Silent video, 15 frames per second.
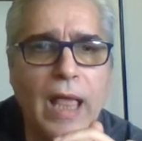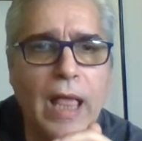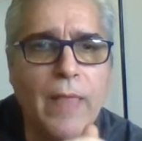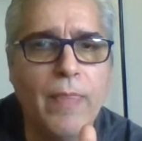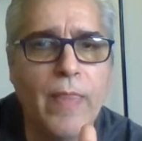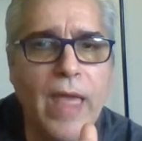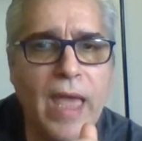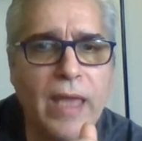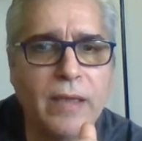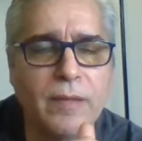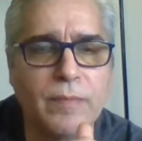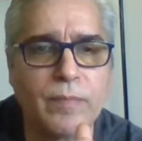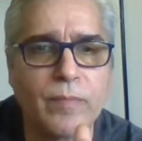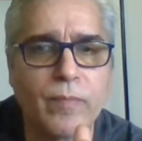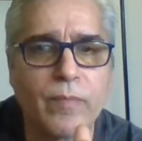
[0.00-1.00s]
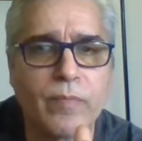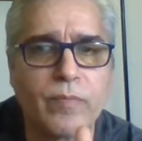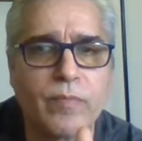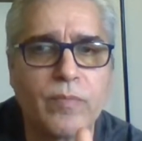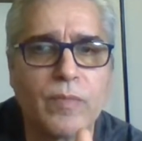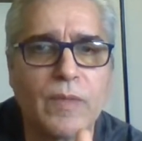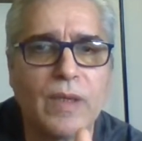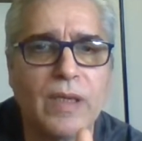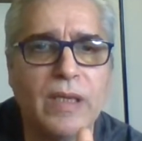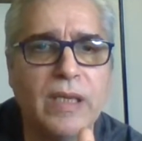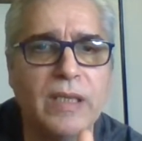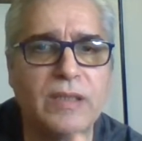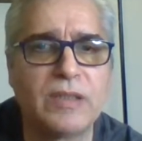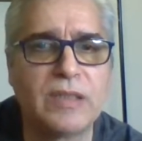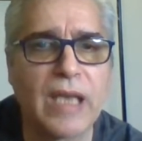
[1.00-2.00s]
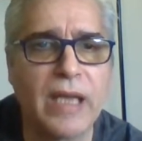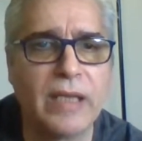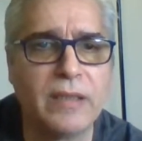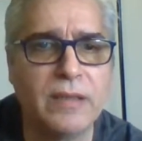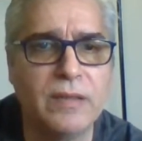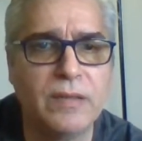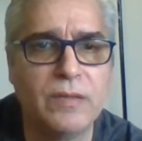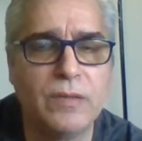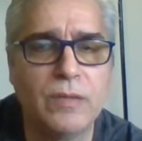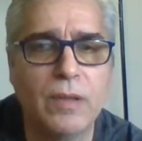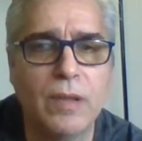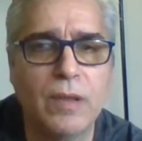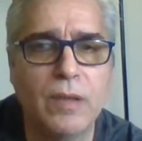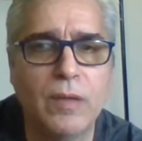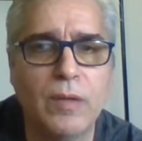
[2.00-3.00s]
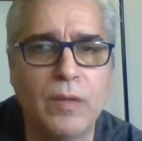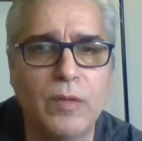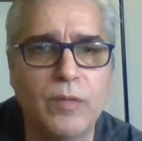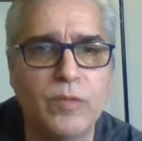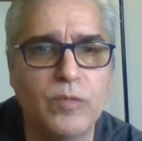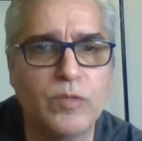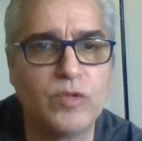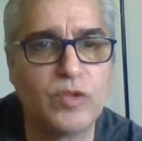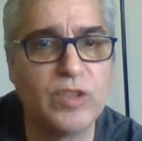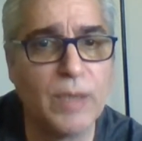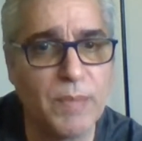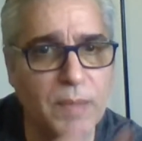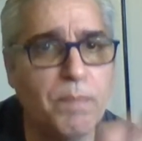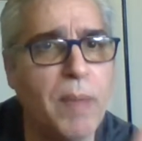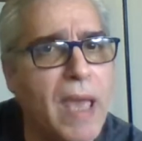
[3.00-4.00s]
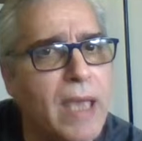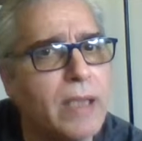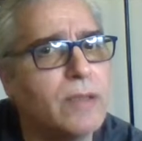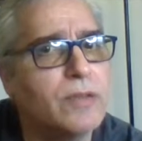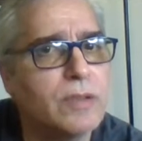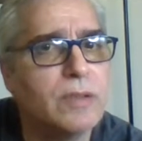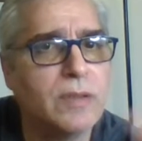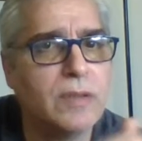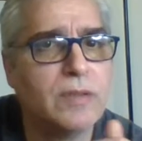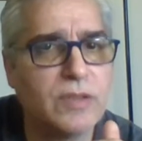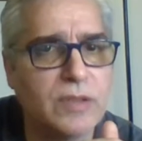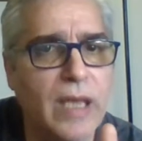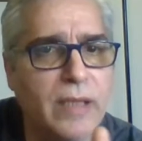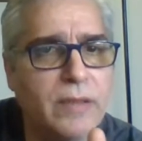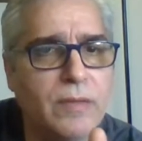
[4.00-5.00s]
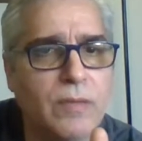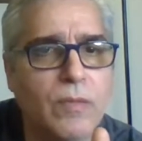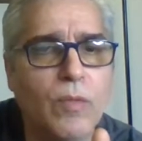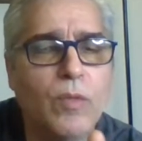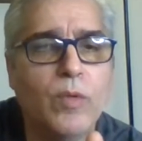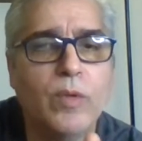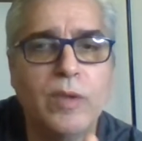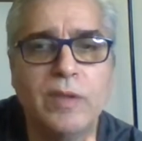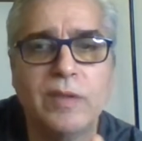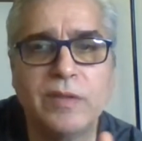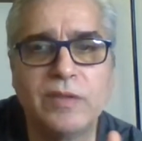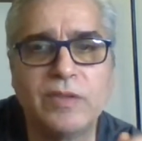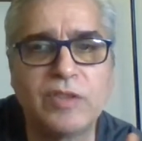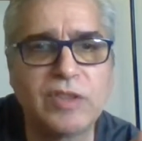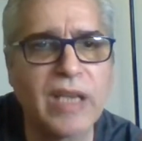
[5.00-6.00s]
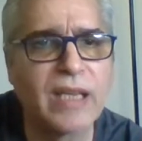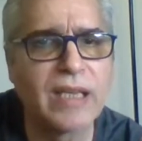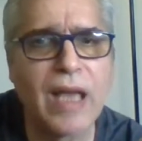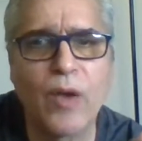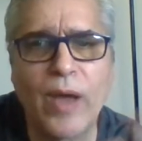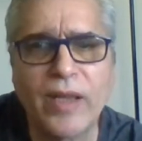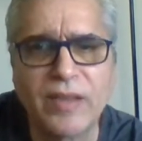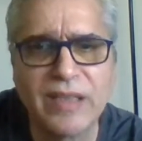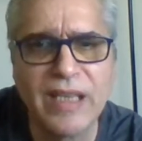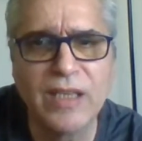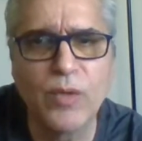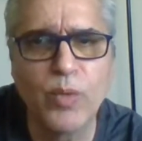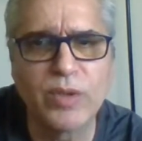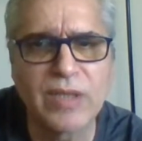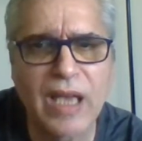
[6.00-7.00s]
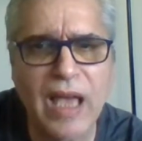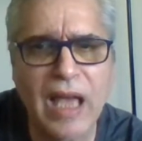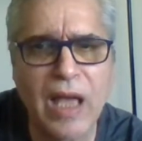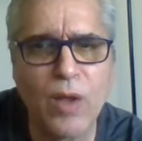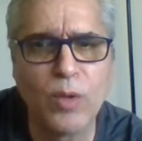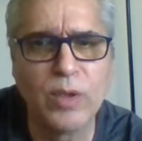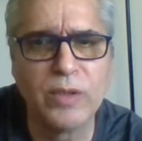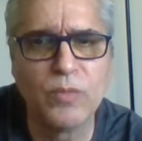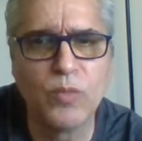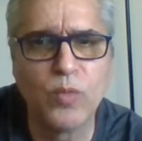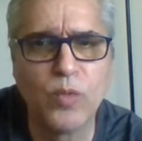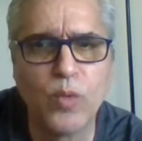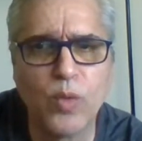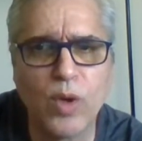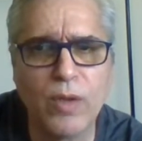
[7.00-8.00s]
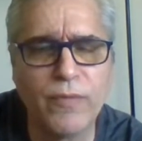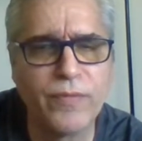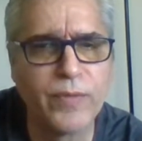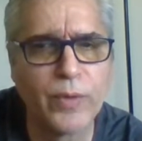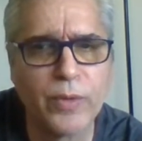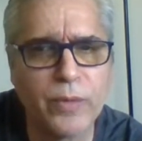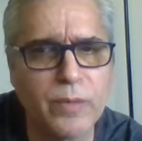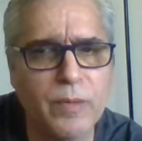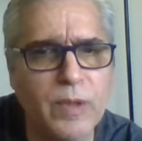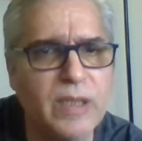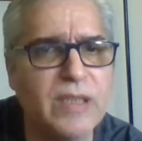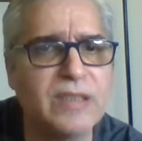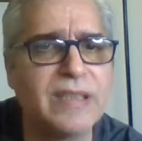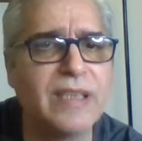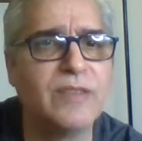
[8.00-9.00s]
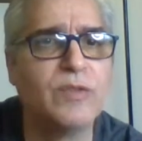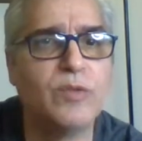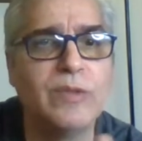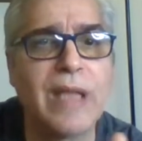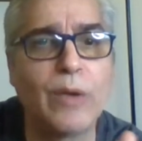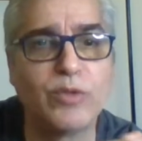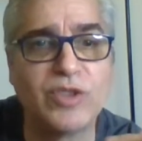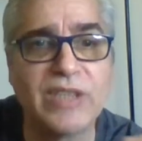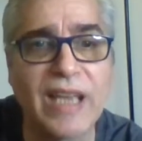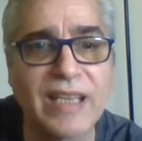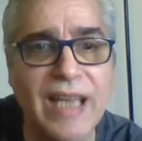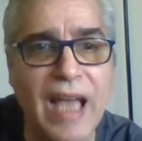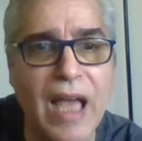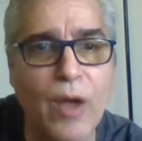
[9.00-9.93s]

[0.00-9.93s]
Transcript: And then he said, Jimmy Page said, check out, I think it was Howlin' Wolf, or he said, now check